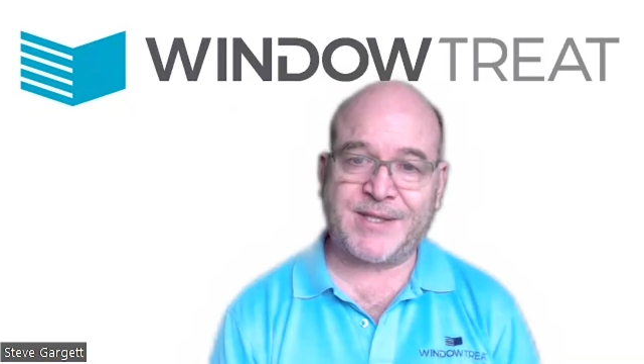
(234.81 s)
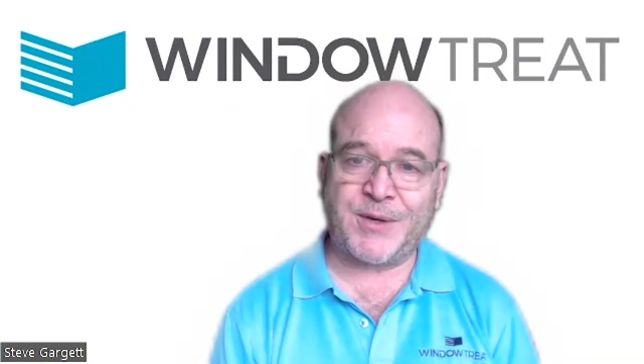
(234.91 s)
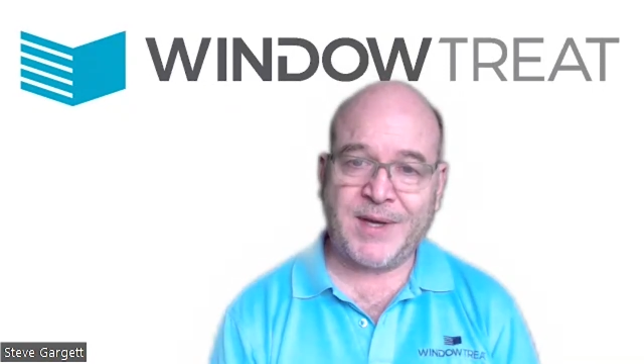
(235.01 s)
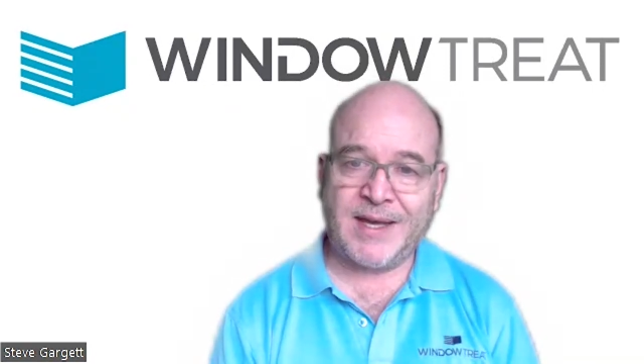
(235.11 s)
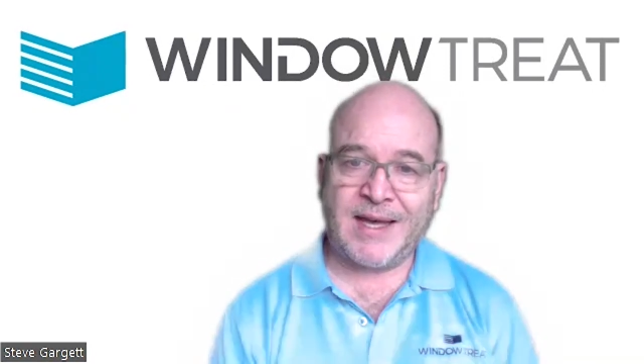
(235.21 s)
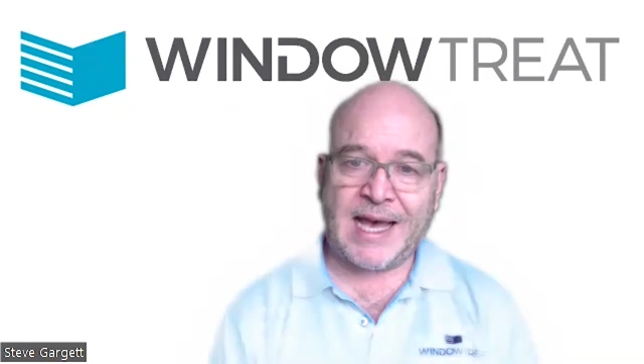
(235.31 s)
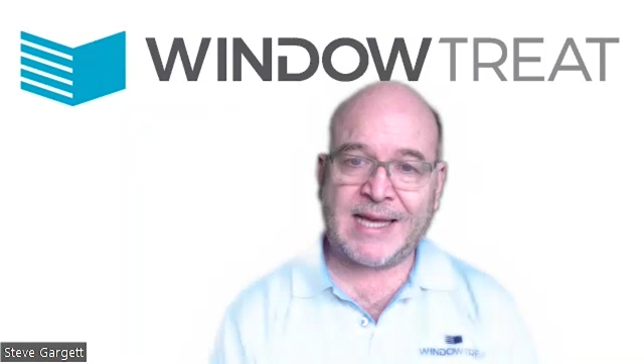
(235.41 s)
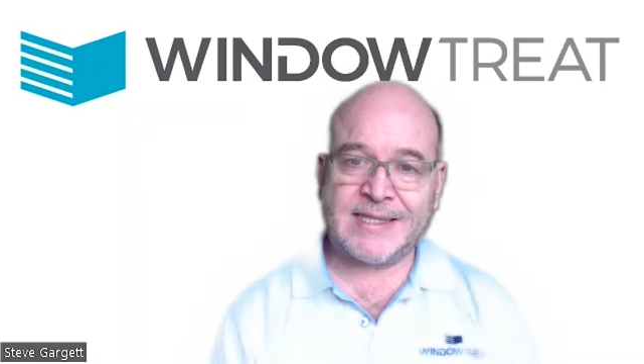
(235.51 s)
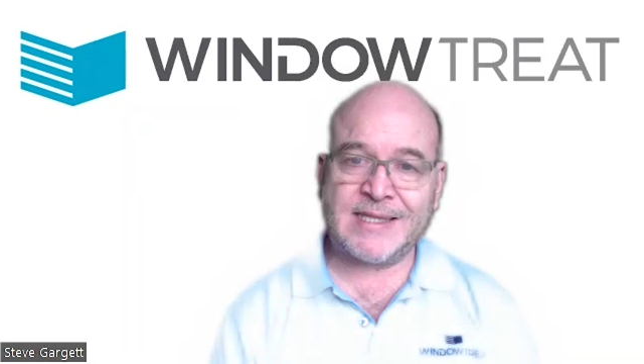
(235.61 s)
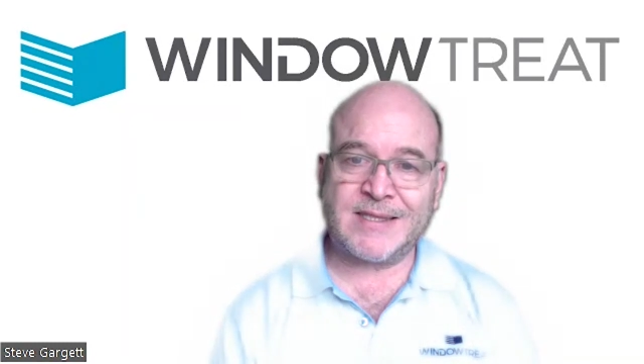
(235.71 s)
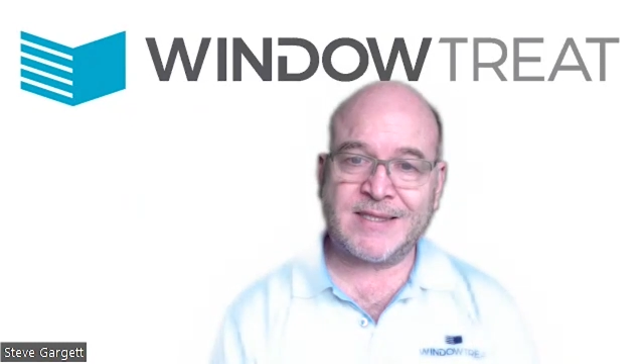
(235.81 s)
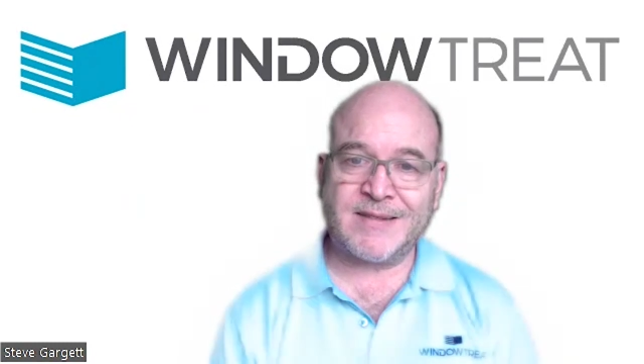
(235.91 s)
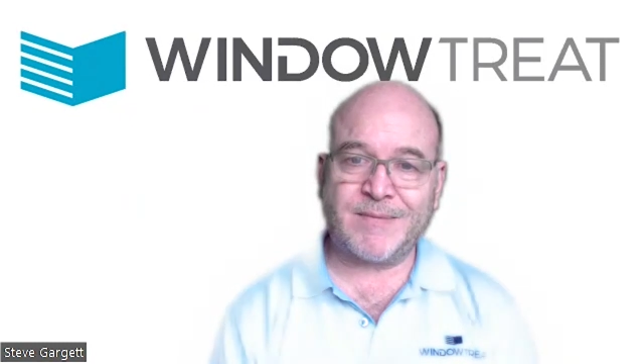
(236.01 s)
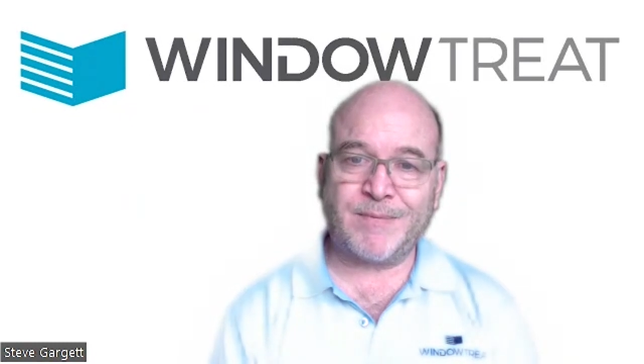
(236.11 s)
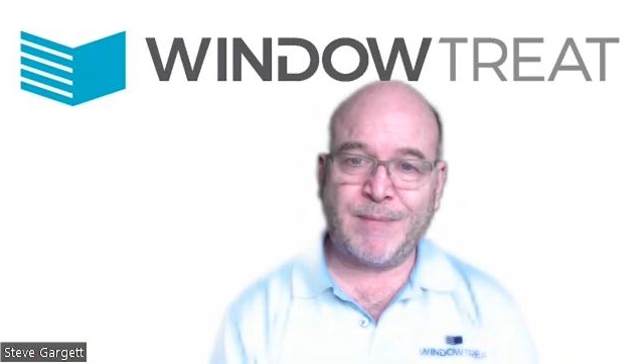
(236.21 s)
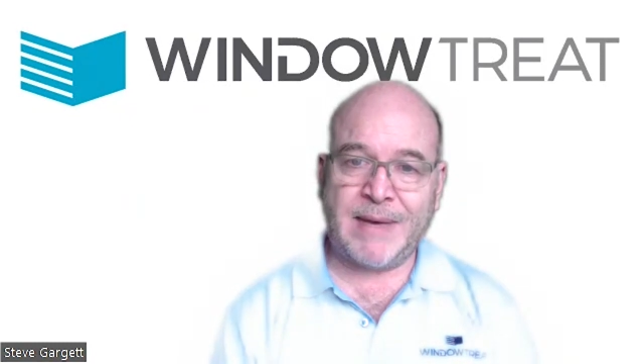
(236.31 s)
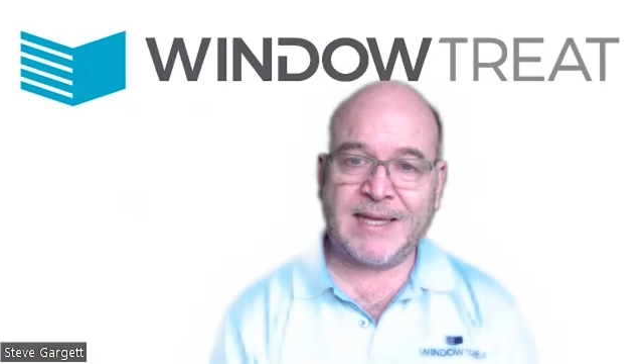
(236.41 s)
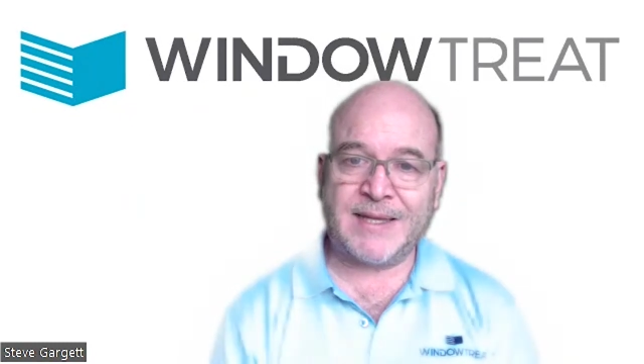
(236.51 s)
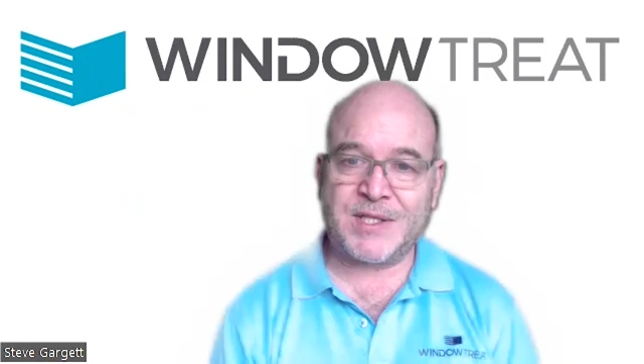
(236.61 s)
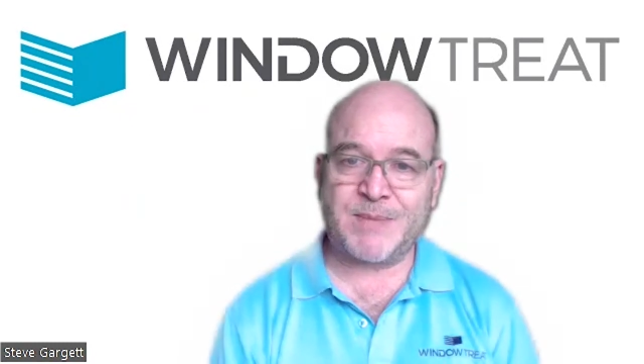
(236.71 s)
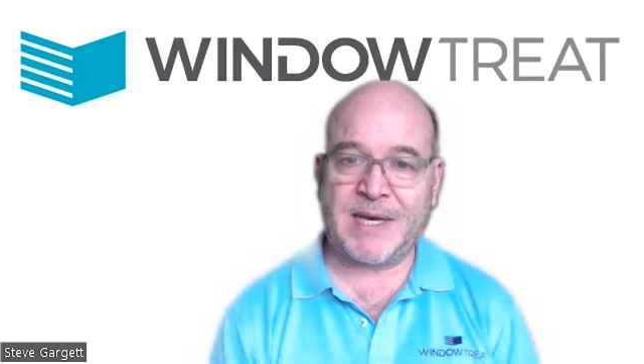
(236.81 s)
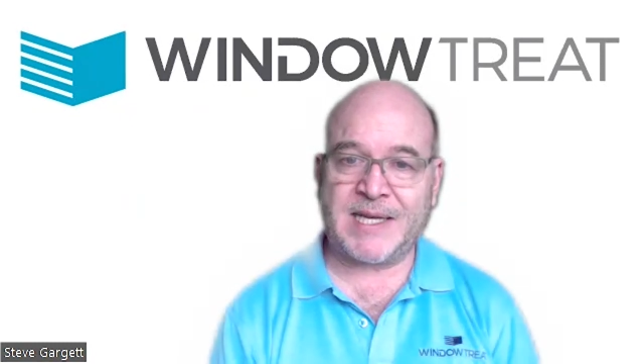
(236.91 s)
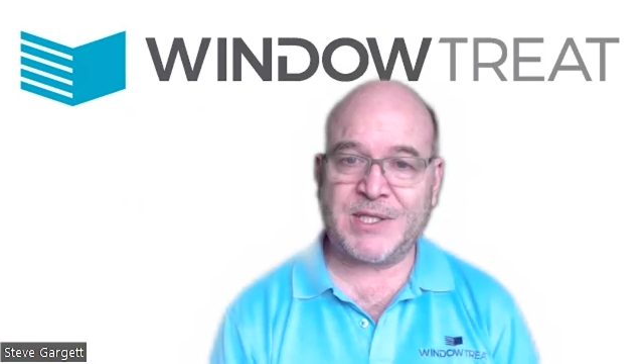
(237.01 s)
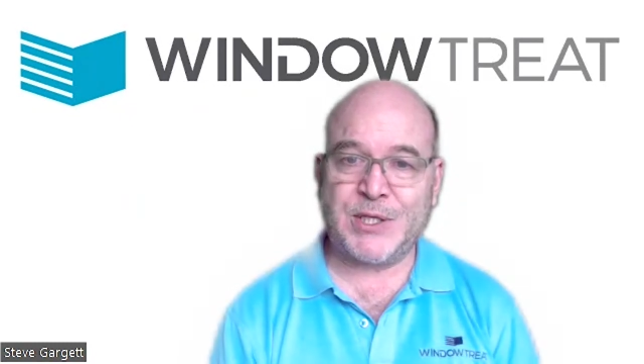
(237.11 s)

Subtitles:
So has it made the space